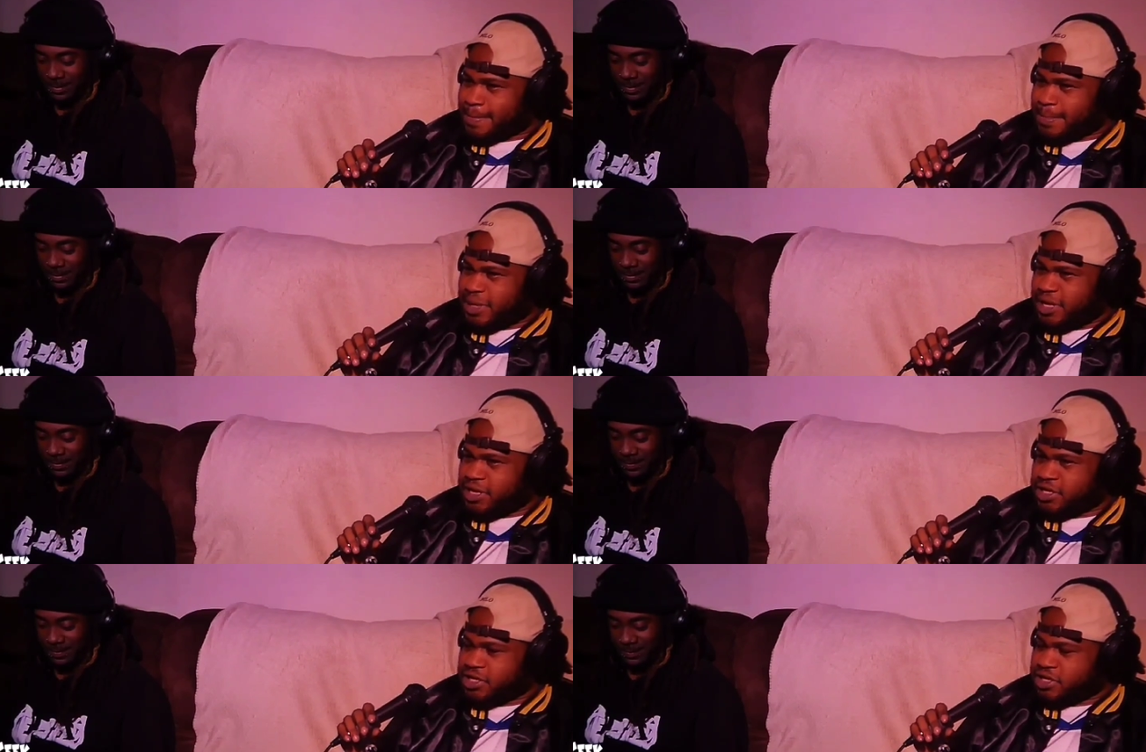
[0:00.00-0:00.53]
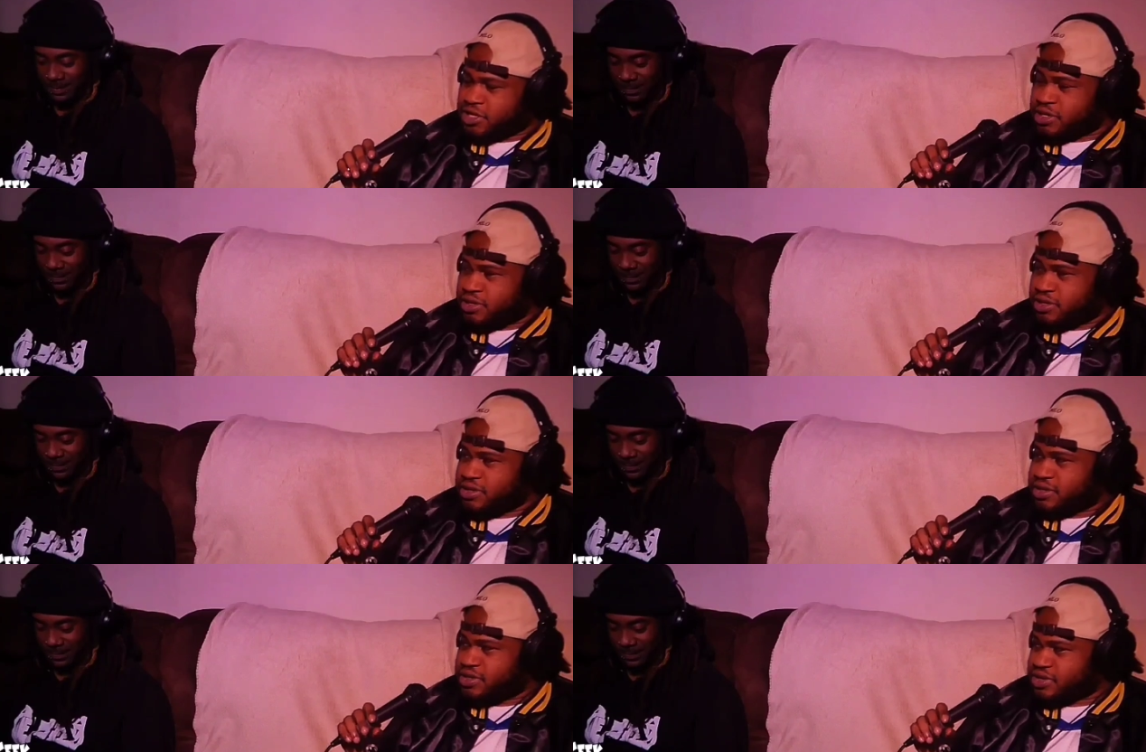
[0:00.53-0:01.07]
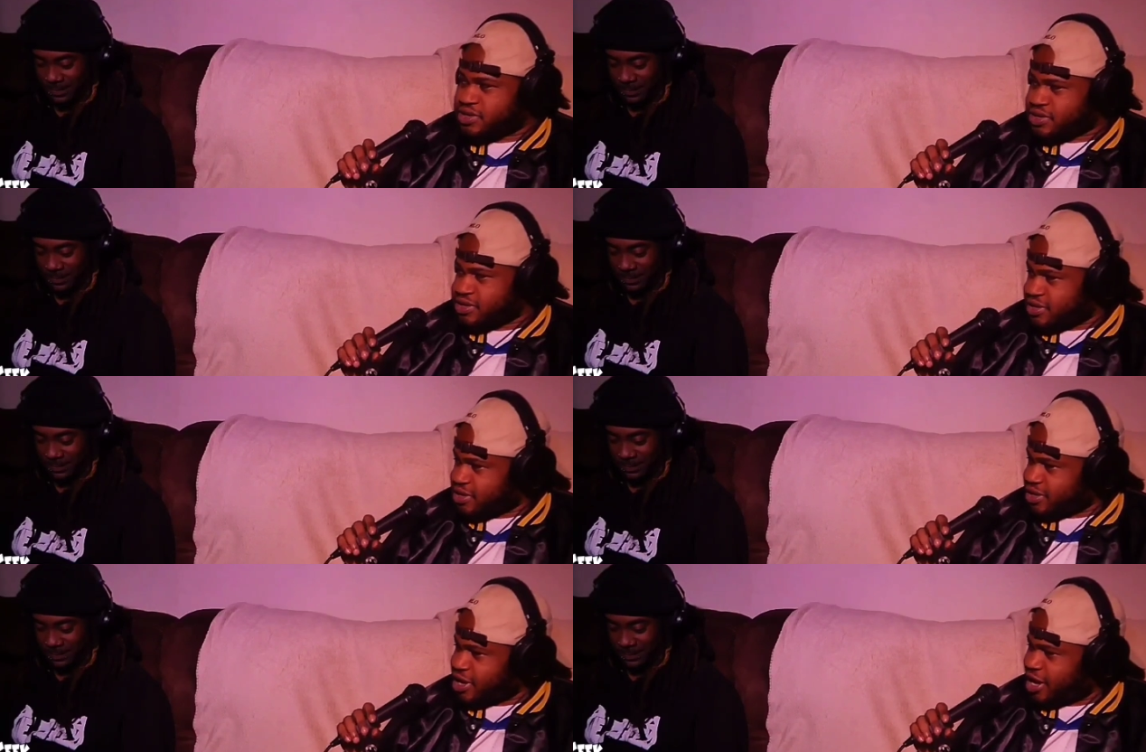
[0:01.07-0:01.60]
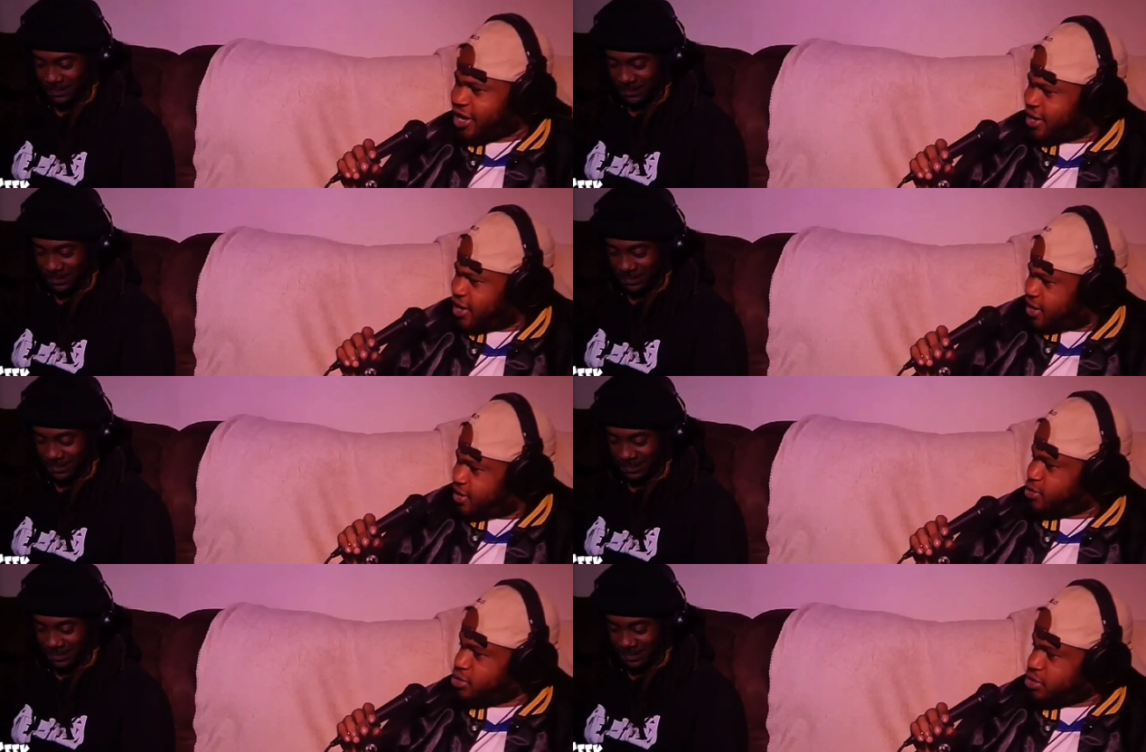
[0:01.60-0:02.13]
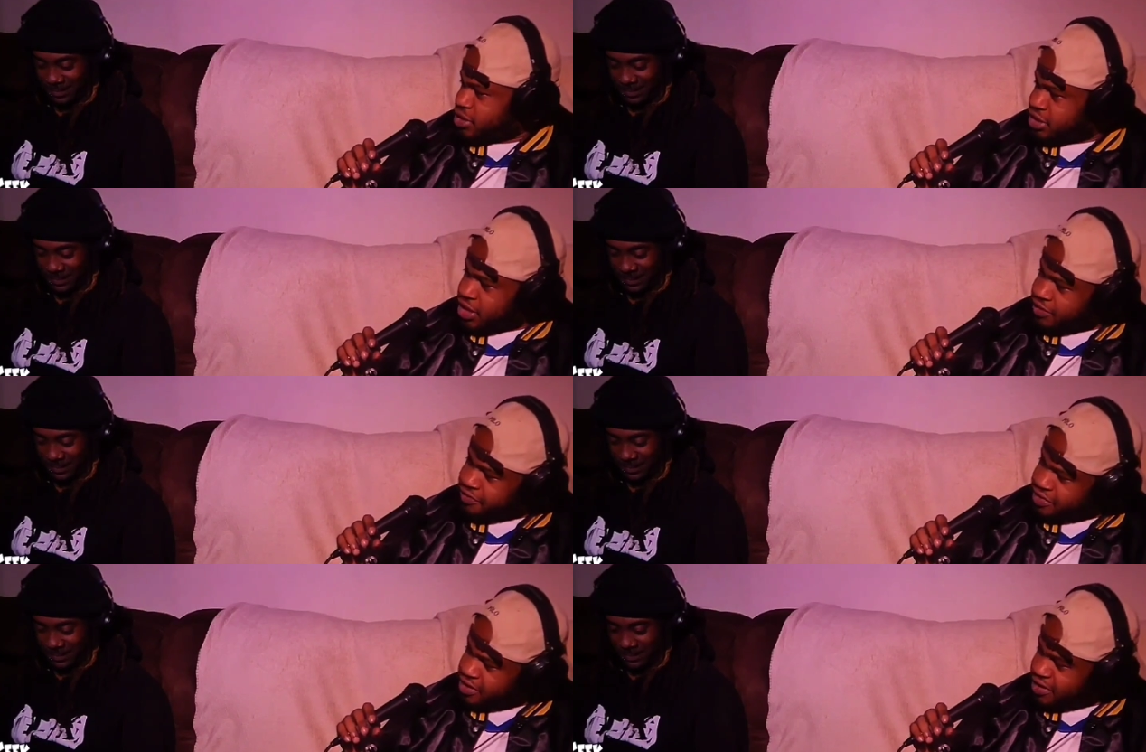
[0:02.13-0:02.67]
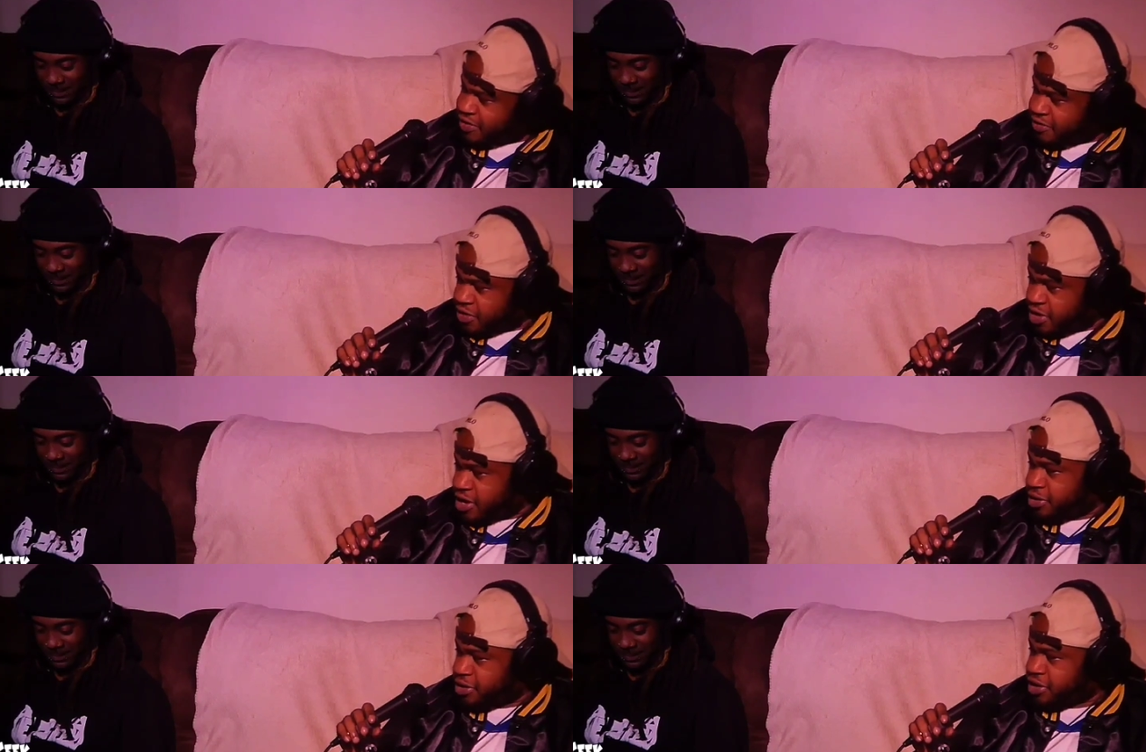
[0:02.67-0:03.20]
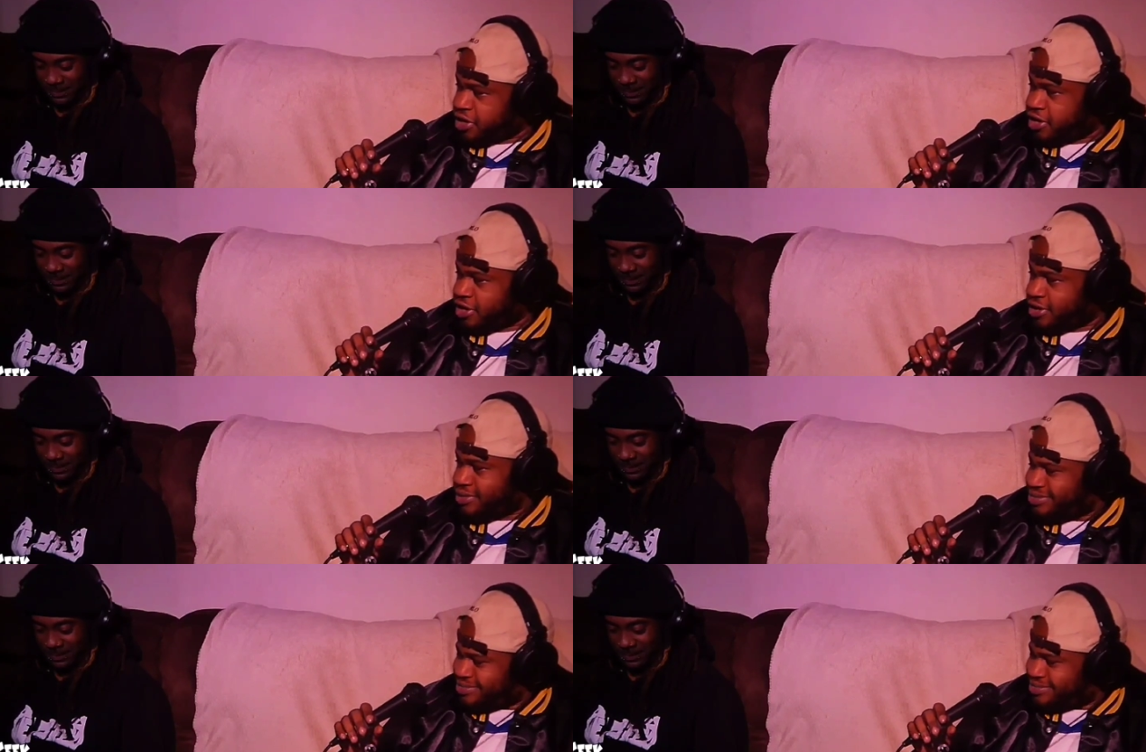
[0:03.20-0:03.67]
Speaker 1: Easily. I, I can do a little stuff every now and again.